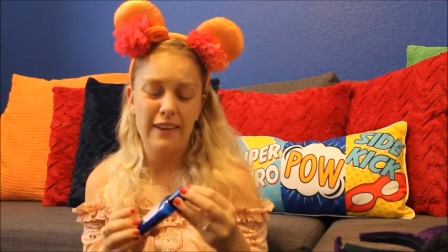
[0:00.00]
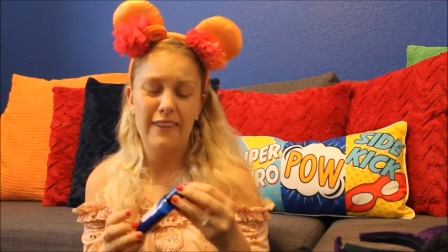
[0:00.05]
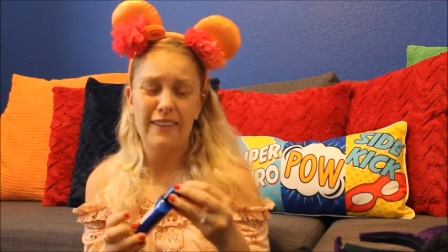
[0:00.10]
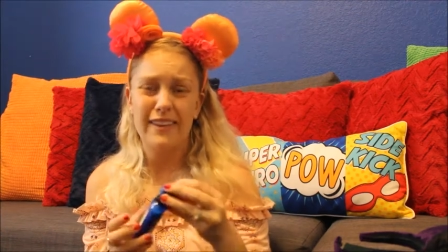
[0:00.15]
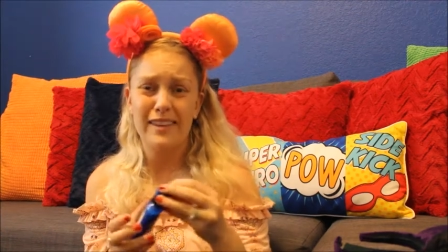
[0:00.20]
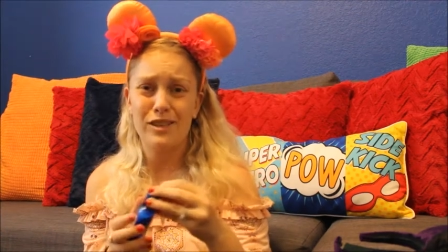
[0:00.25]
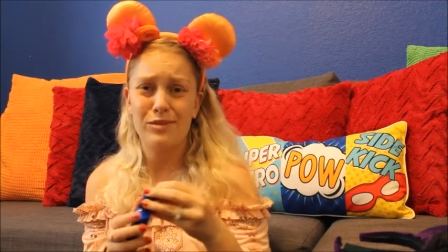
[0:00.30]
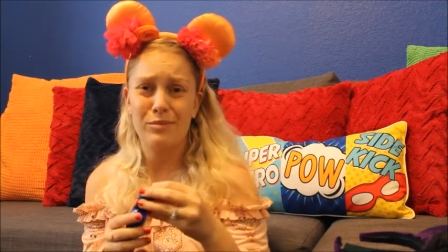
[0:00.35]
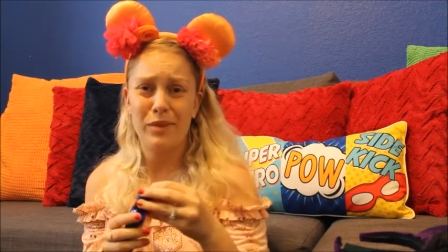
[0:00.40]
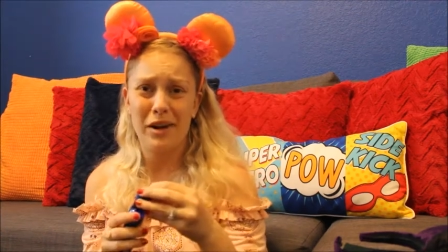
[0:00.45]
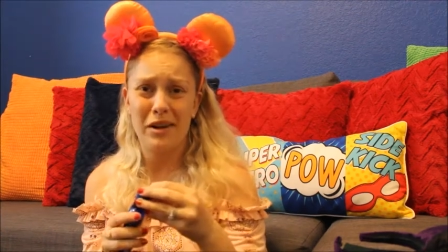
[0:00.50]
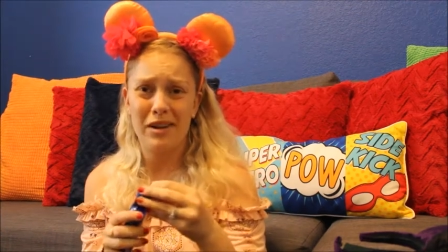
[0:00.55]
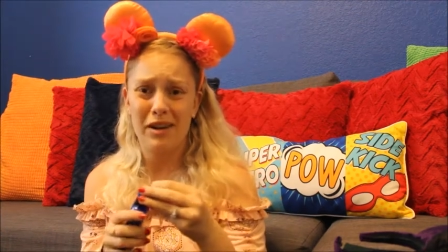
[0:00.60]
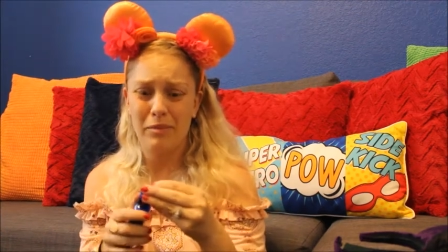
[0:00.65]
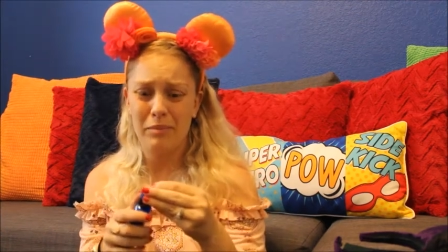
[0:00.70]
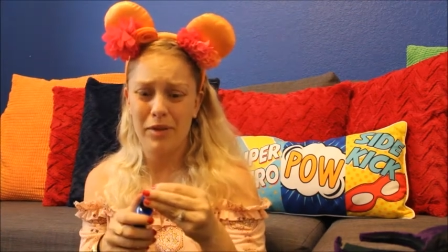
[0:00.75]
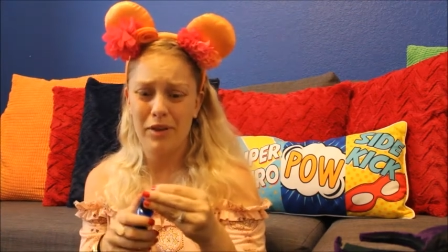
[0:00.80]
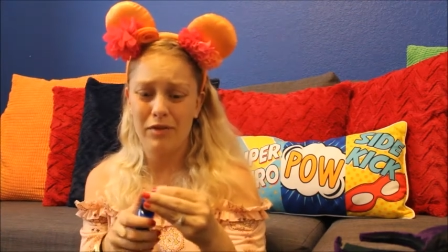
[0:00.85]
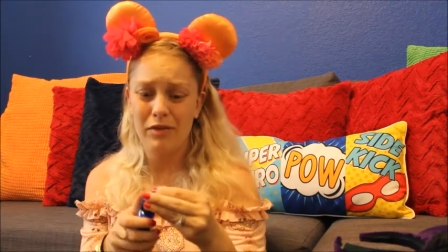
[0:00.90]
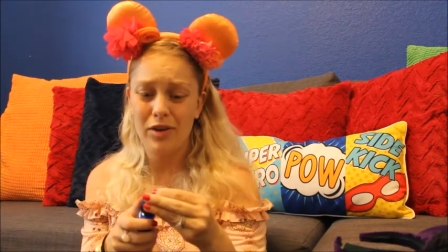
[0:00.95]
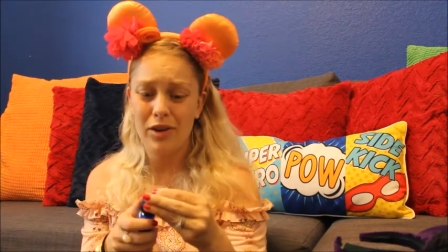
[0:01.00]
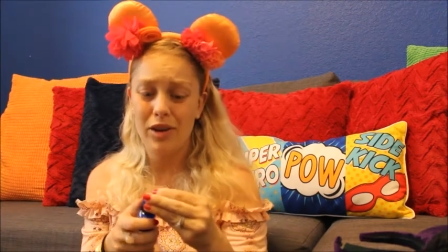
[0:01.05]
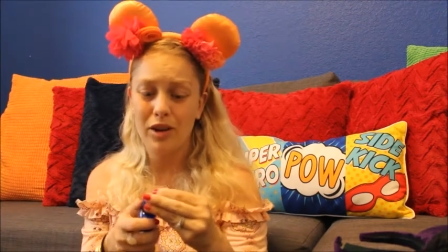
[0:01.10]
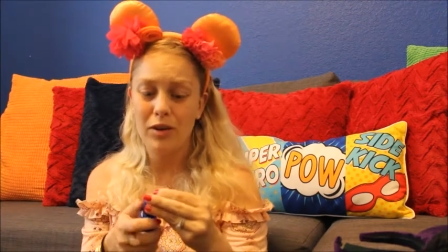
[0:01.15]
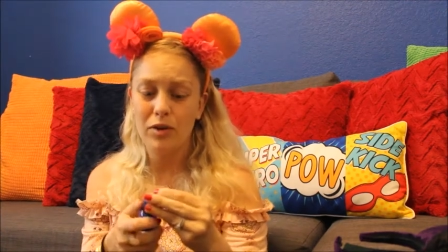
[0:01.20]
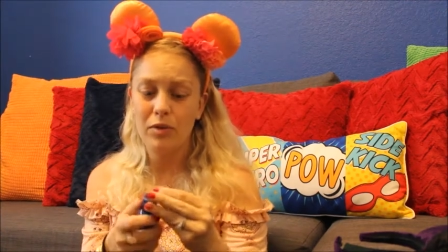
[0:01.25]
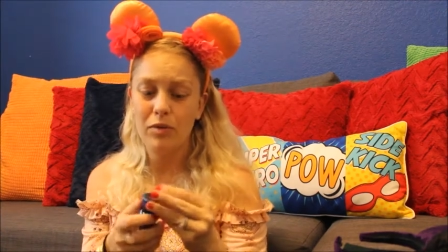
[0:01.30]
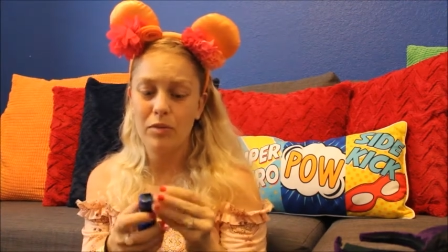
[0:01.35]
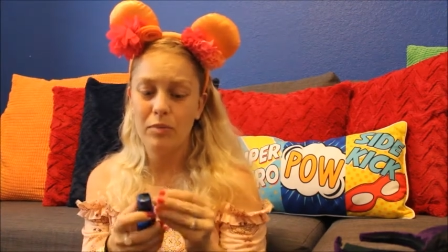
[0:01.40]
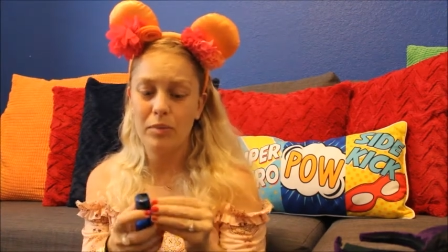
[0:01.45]
this might not be for
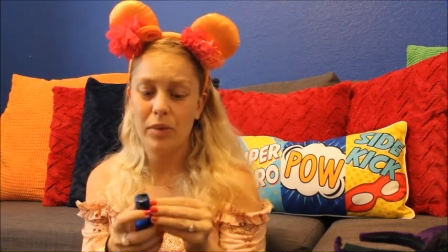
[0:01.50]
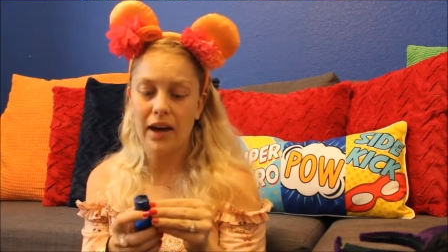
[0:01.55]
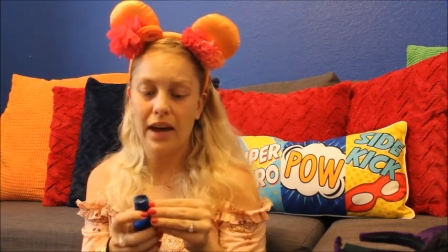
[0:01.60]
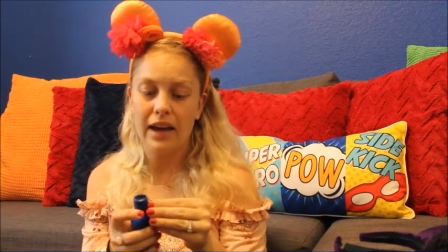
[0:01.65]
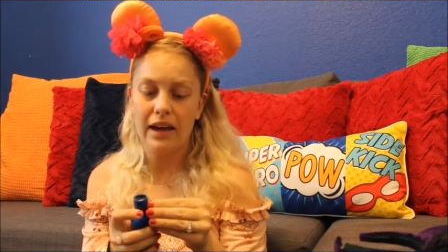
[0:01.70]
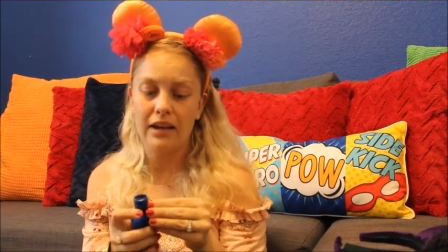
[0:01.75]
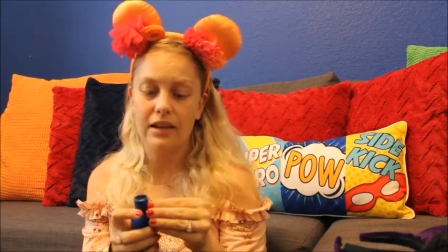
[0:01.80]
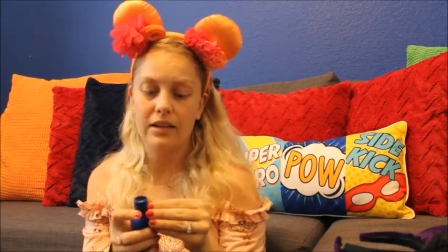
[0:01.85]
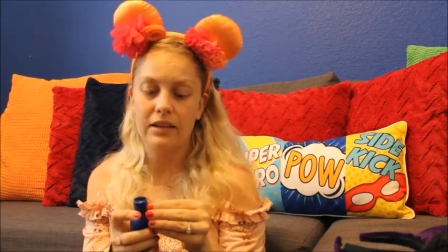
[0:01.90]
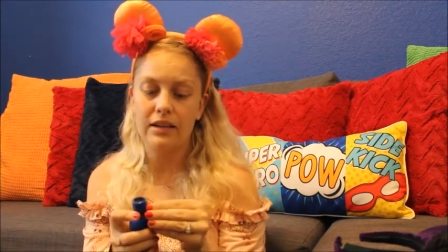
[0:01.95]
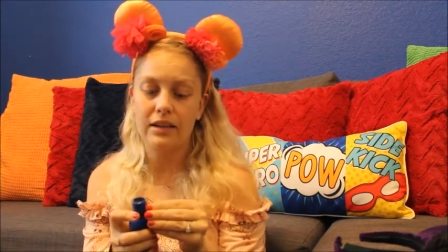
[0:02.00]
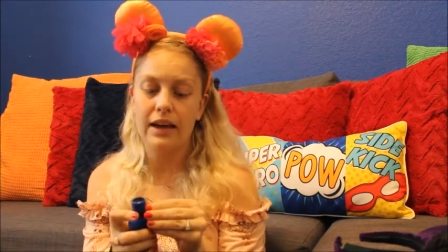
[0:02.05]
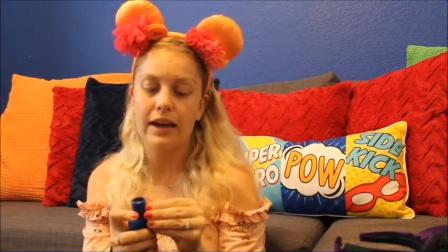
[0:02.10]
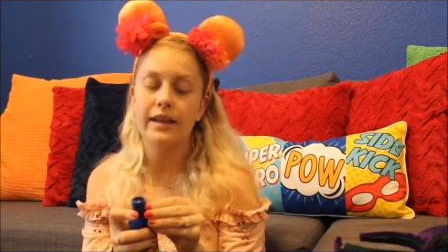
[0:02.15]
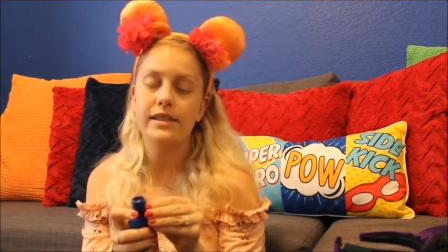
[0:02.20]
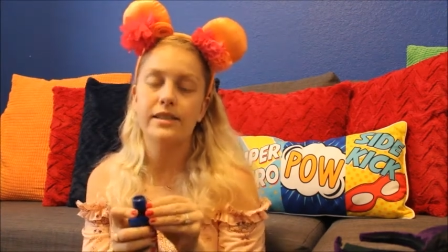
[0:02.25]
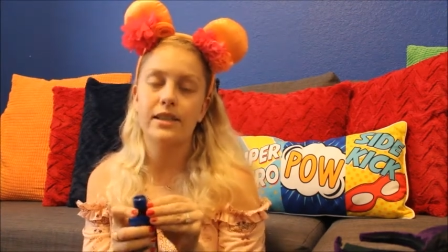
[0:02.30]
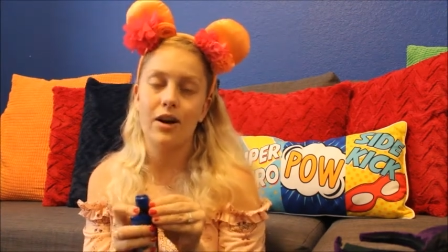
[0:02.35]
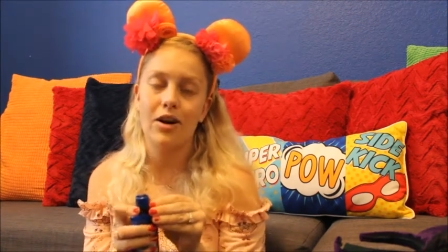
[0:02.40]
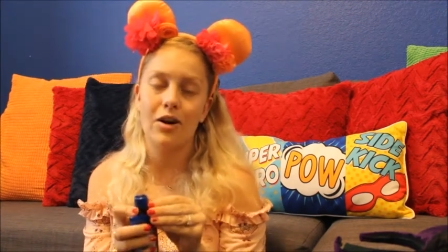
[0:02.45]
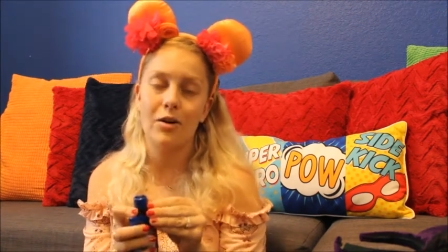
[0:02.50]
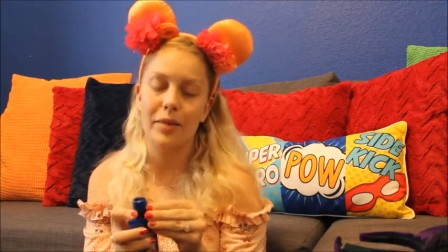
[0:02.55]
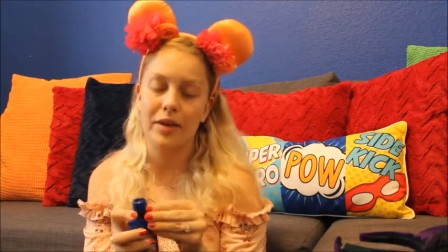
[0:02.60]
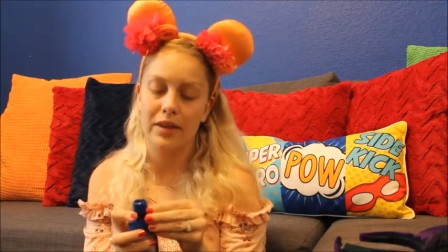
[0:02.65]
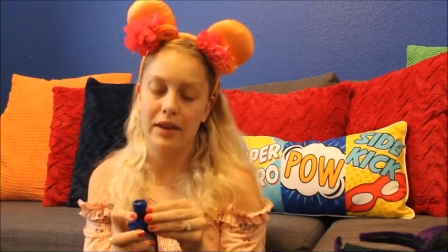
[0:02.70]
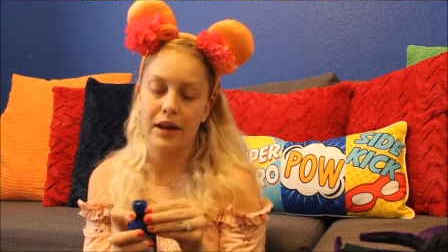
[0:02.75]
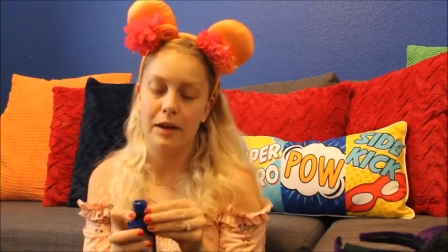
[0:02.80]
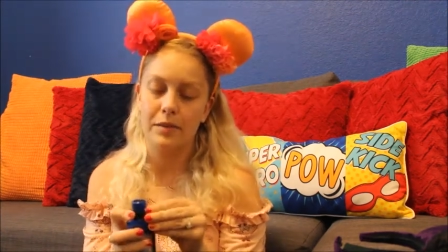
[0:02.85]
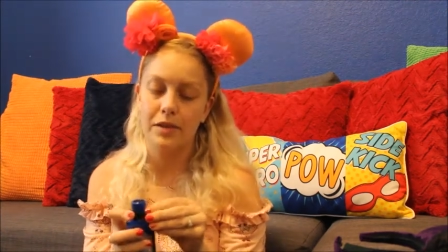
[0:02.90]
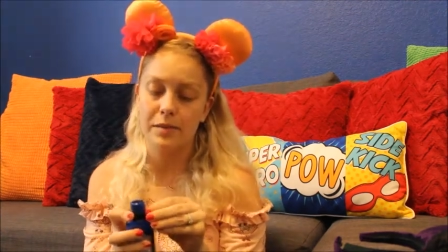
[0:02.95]
you, but it's the
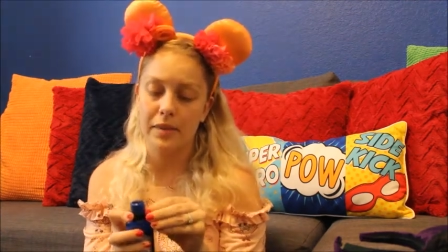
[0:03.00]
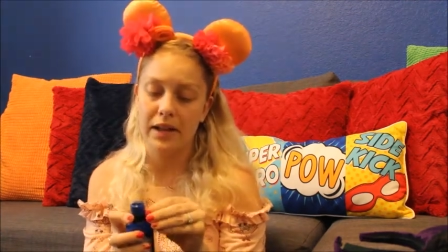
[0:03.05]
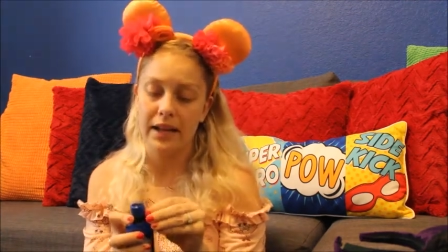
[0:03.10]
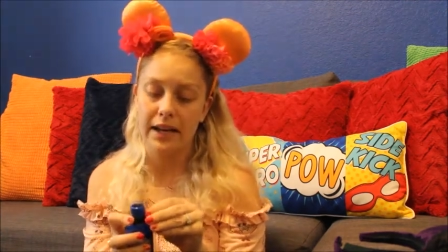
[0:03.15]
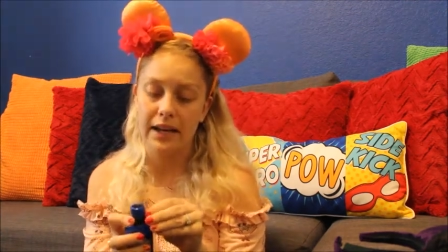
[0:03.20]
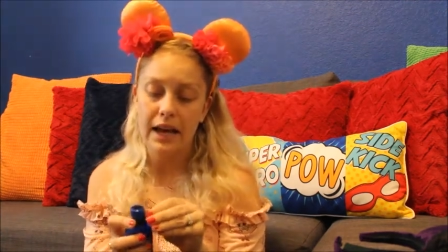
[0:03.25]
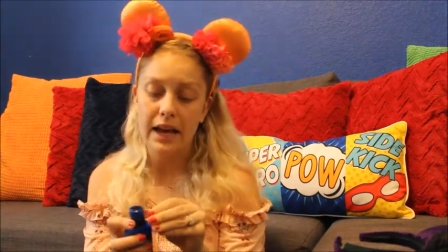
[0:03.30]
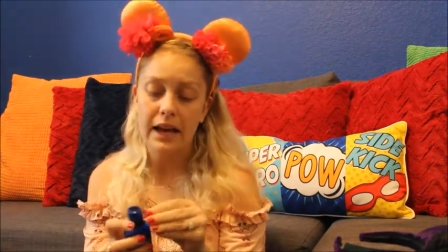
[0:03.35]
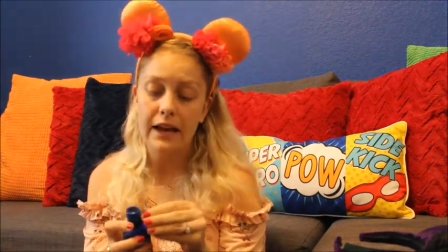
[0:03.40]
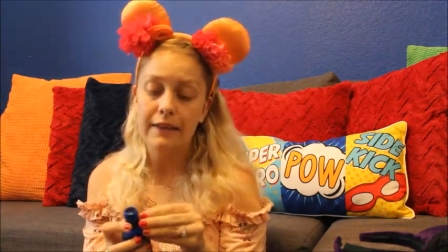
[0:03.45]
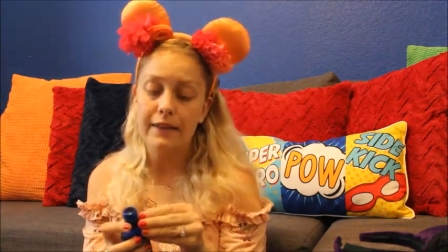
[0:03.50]
almond that I'm smelling.